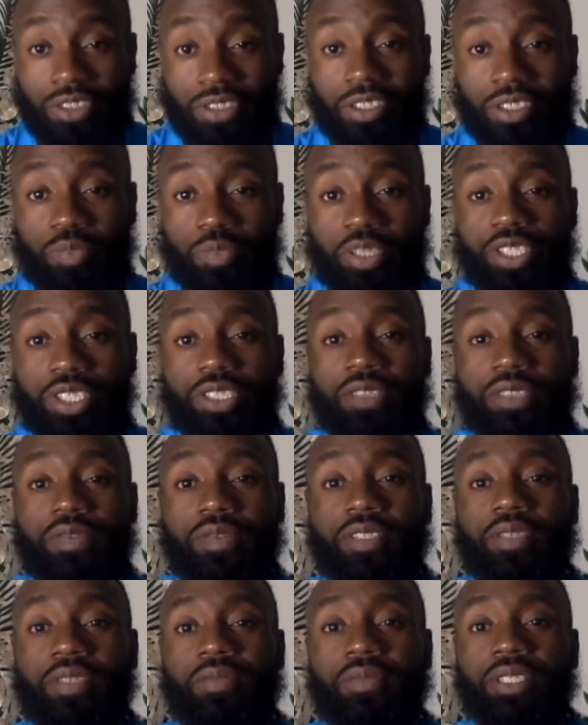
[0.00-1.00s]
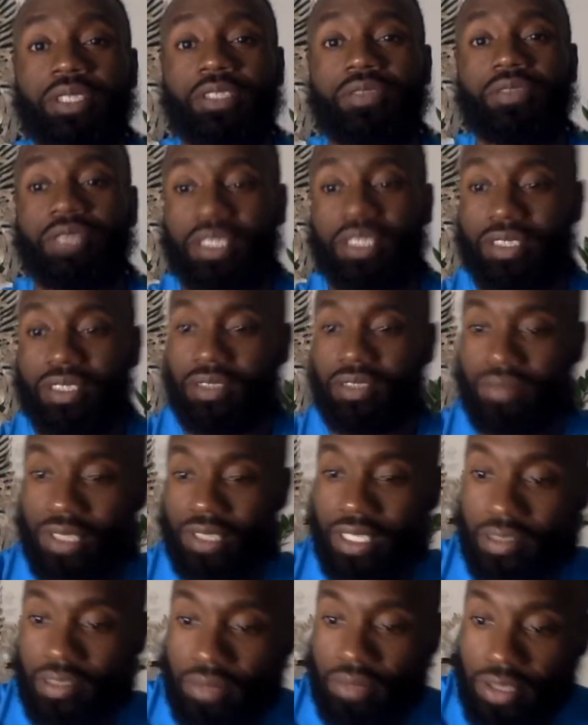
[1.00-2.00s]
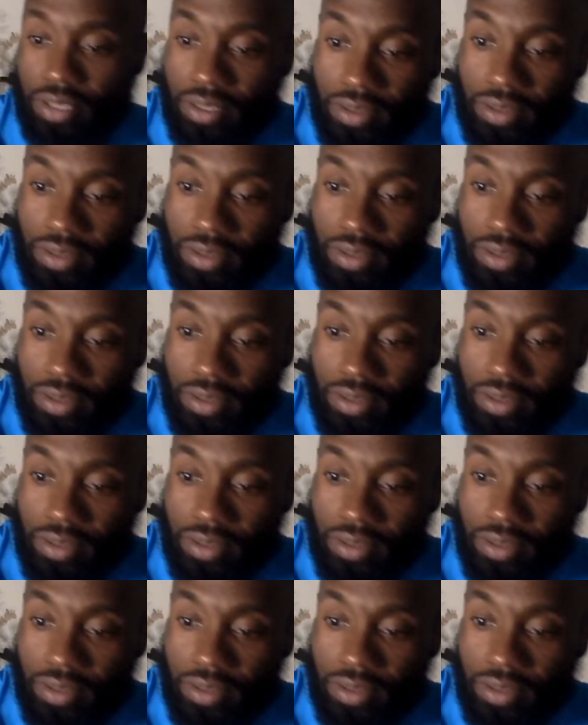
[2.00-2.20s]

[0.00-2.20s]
especially if they're mixed race sometimes.